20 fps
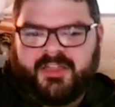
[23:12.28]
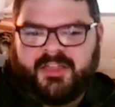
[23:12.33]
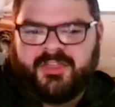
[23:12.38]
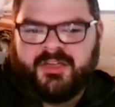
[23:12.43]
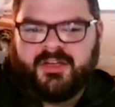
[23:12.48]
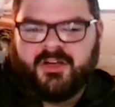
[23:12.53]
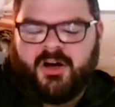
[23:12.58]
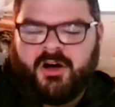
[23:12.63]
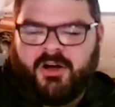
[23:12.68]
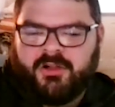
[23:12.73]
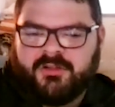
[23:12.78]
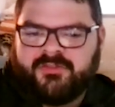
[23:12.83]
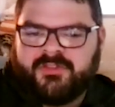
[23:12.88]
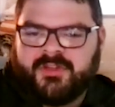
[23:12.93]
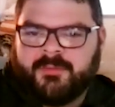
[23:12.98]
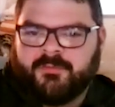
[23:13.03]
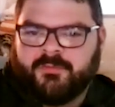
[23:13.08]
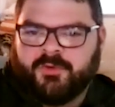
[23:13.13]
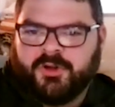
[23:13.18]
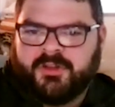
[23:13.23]
I think all of
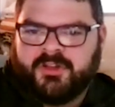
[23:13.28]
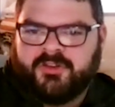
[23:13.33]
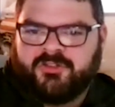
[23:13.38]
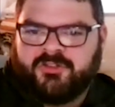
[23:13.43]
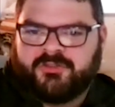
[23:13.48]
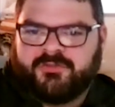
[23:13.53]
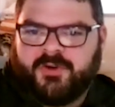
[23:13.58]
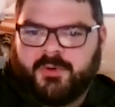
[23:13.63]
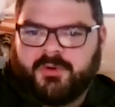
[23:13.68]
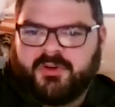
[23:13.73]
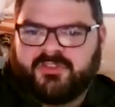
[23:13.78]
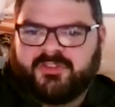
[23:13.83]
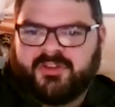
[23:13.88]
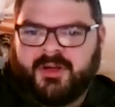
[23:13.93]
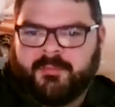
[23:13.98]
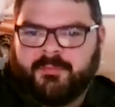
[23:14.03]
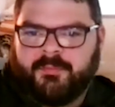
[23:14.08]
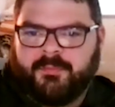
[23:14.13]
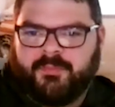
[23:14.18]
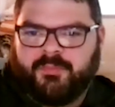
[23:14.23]
them really just focus
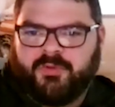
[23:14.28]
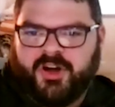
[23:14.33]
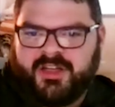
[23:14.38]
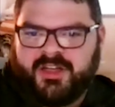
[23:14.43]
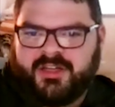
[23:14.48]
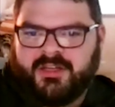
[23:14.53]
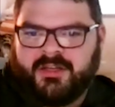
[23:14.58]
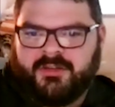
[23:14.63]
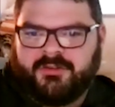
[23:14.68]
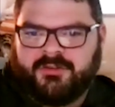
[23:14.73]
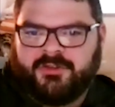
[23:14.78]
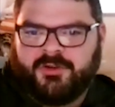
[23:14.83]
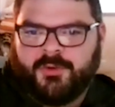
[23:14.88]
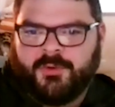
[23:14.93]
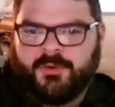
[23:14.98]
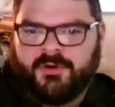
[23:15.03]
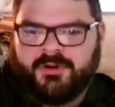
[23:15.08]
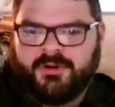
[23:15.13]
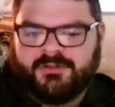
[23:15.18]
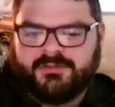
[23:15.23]
on breaking
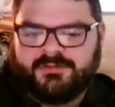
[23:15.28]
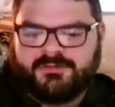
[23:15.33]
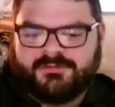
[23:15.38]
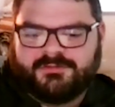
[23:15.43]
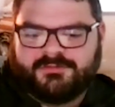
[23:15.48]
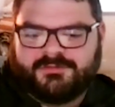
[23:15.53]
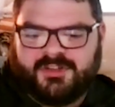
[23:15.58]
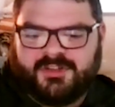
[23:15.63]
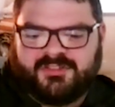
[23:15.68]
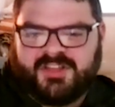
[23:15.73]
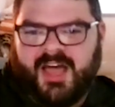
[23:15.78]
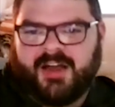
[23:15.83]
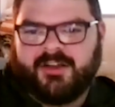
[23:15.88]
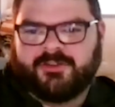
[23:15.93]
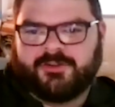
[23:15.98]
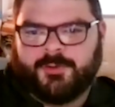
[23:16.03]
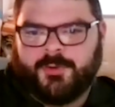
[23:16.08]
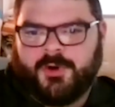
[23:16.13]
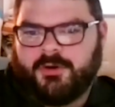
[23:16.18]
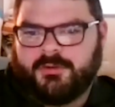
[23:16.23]
the
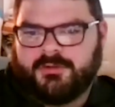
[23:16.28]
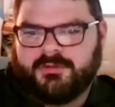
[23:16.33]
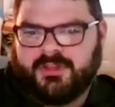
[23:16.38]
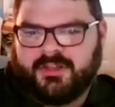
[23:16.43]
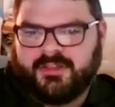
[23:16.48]
status quo.